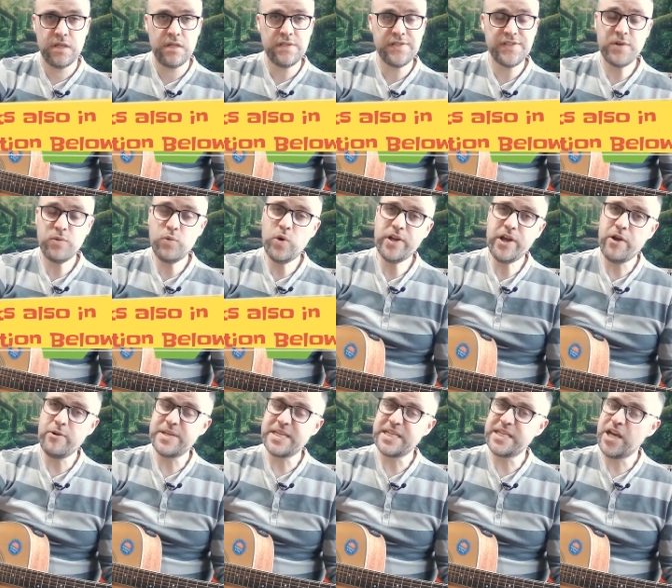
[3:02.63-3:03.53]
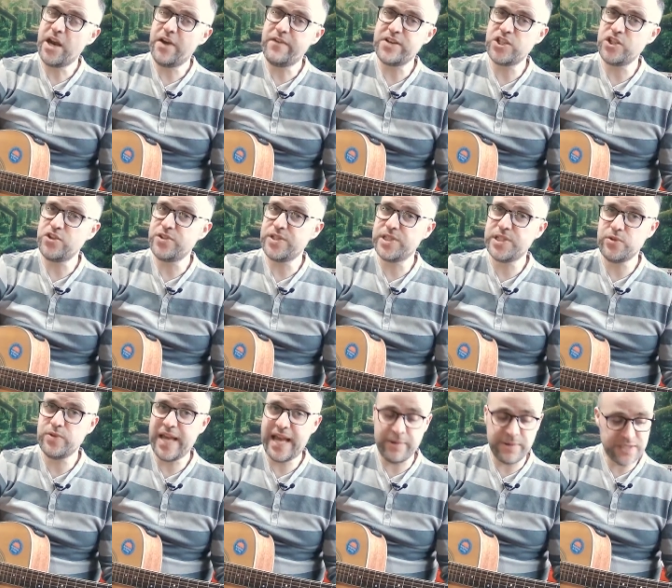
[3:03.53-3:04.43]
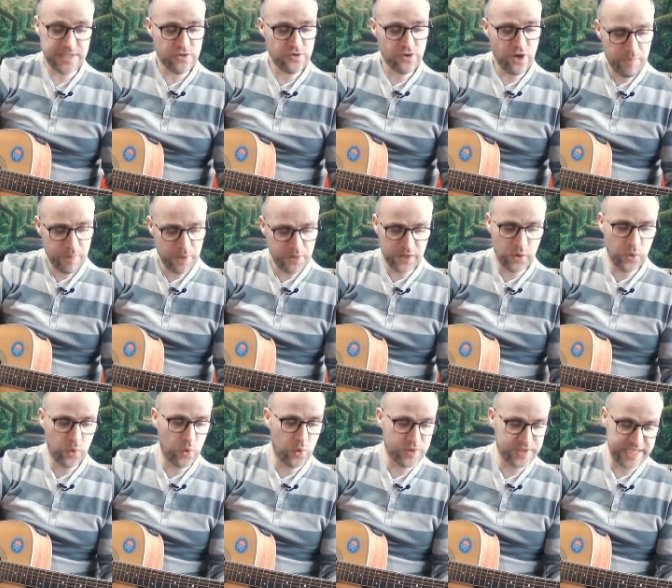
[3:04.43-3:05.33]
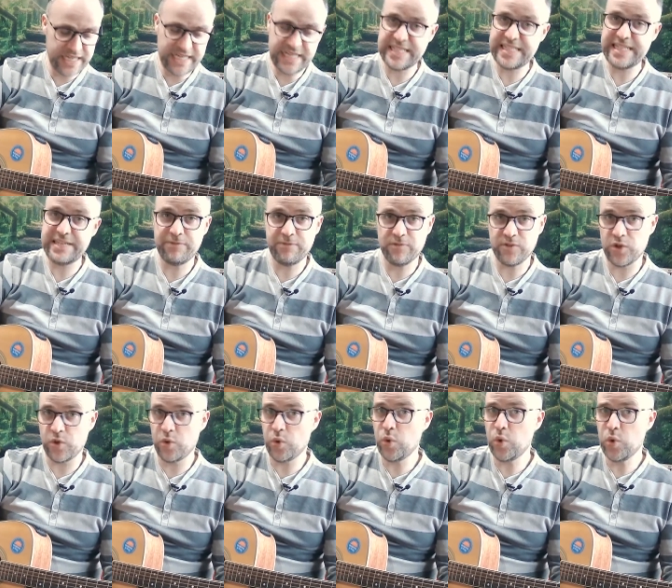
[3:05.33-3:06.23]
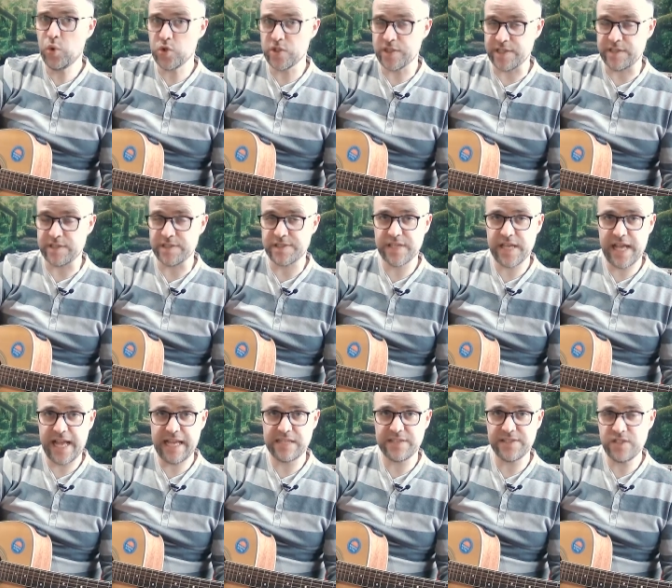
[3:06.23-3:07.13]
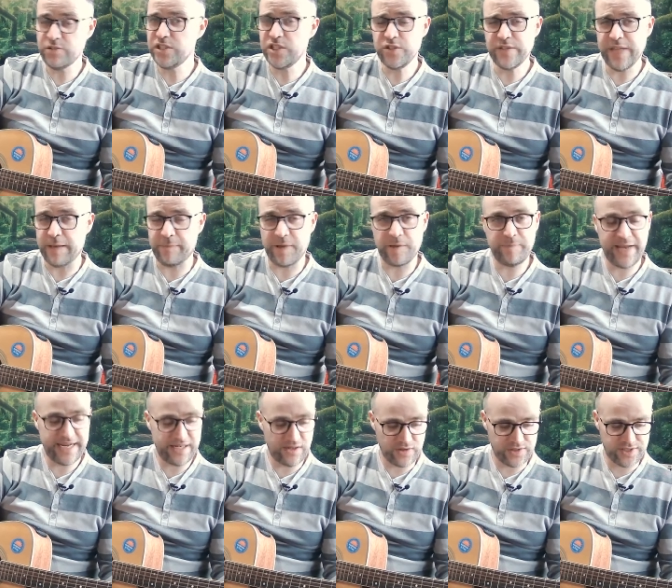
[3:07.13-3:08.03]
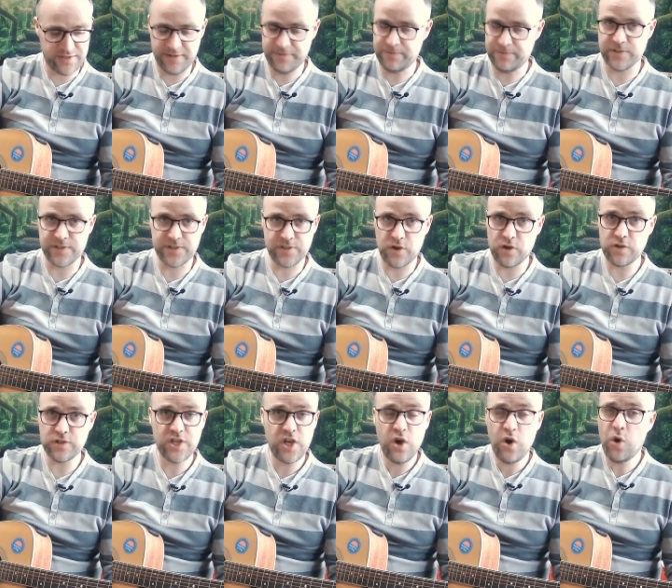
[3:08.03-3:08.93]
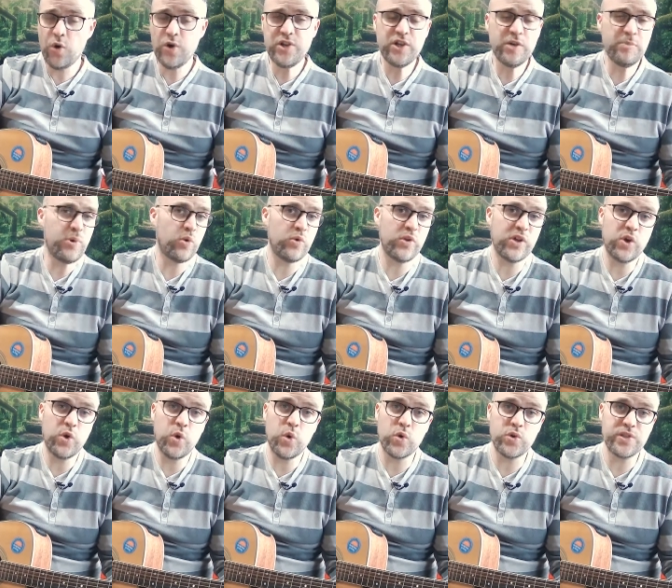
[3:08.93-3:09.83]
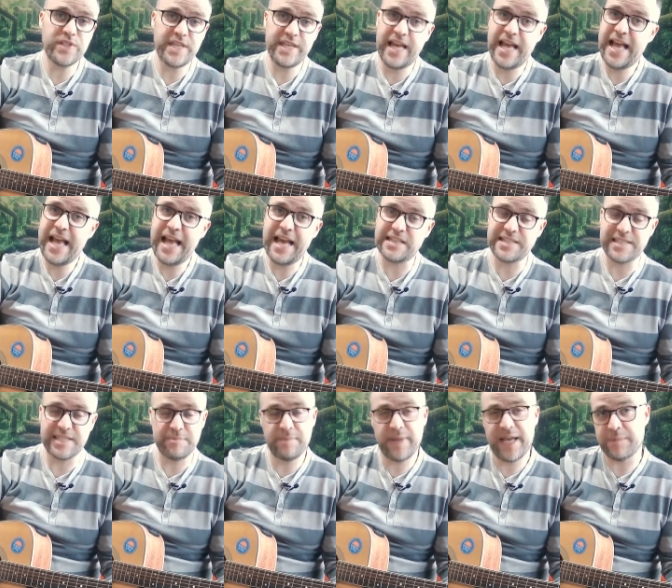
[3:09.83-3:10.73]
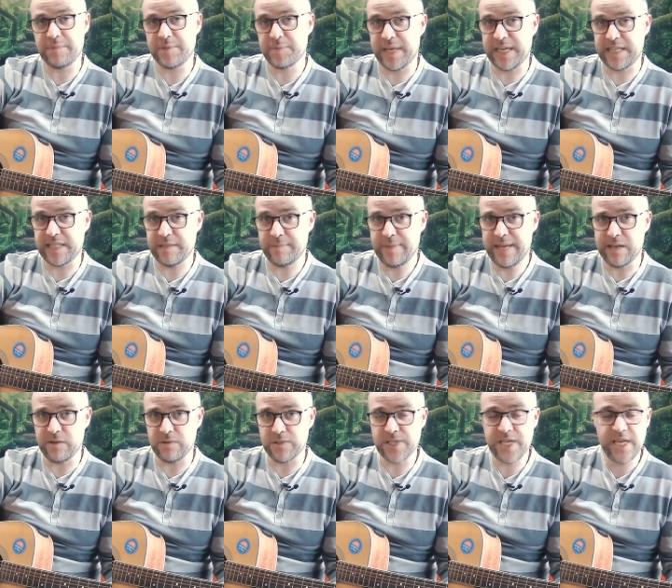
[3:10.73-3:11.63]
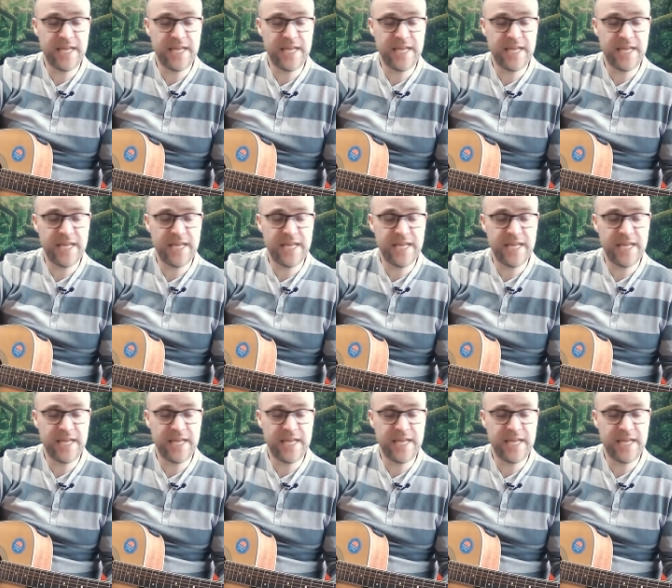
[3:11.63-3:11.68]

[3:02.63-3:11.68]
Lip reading: So what I would encourage you to do now is to try and put the chords in different orders, and you can do that by playing lots of different songs, or you could put all the chords in a hat and perhaps pick them out.